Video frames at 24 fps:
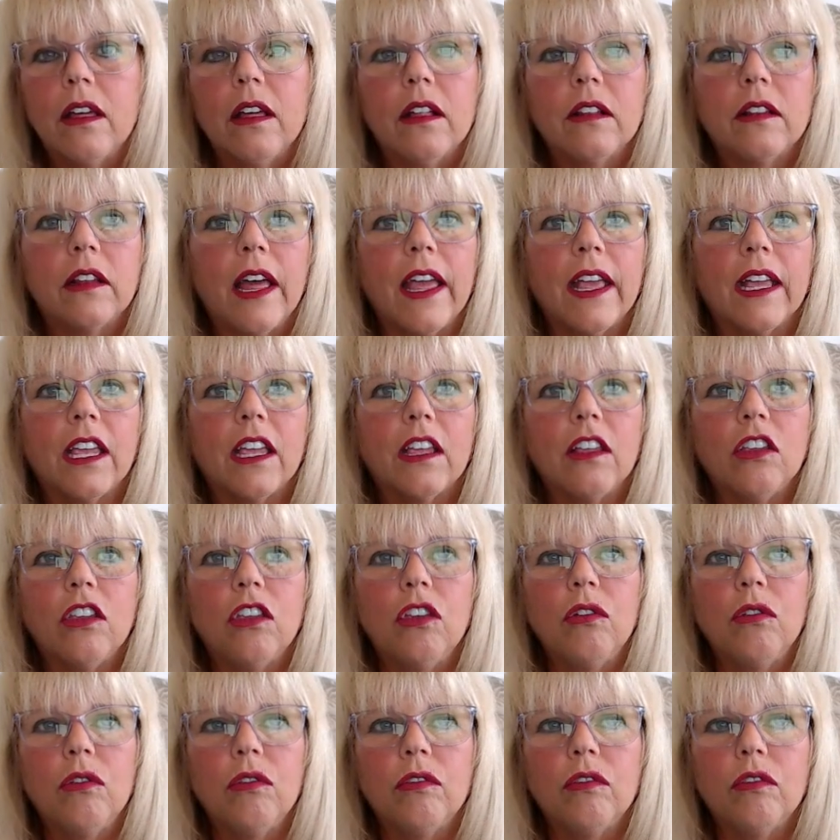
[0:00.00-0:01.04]
like
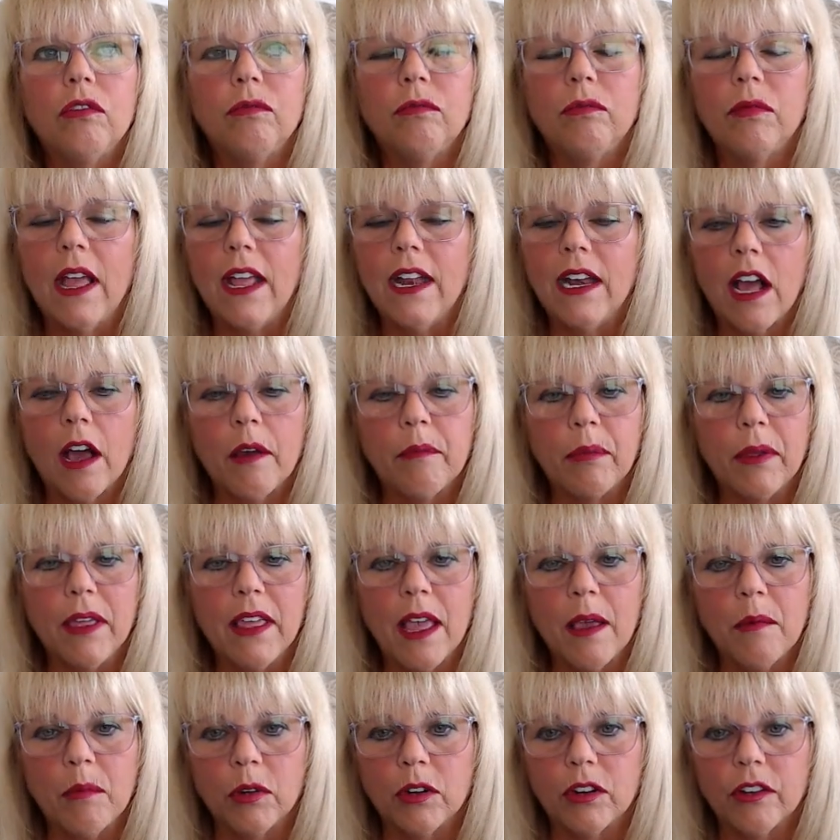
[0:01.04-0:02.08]
you may not be
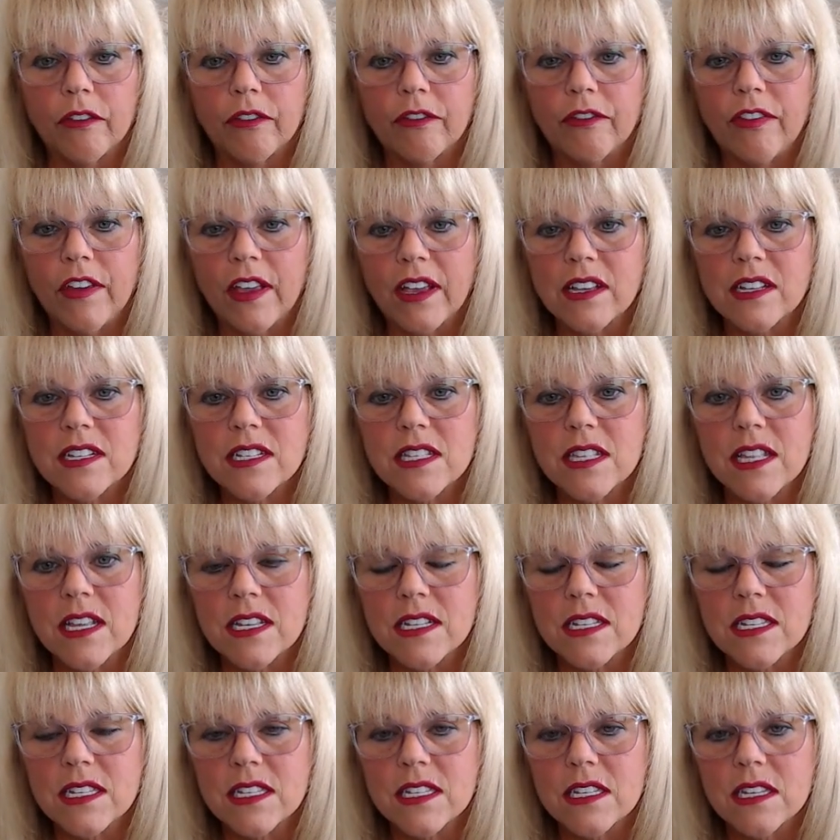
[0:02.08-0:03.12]
able to fix
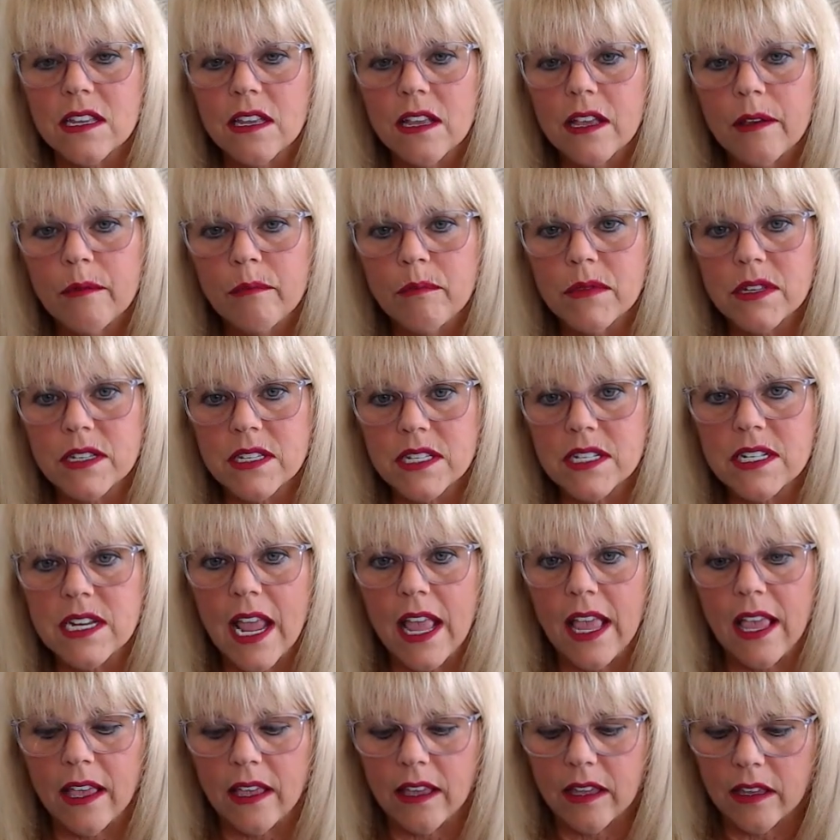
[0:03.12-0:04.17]
this
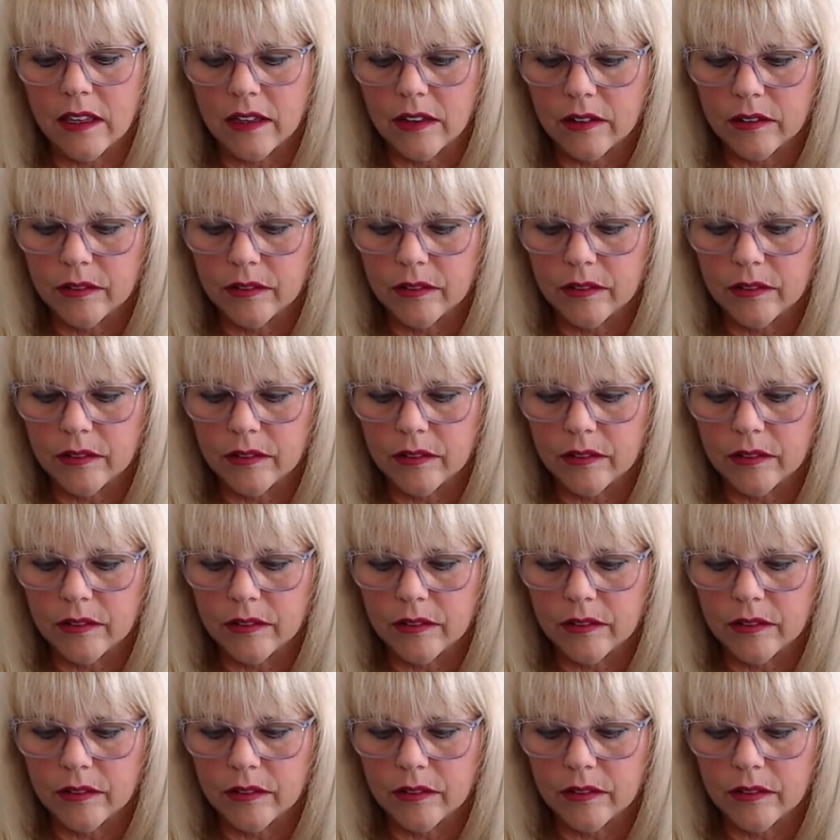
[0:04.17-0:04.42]
mistake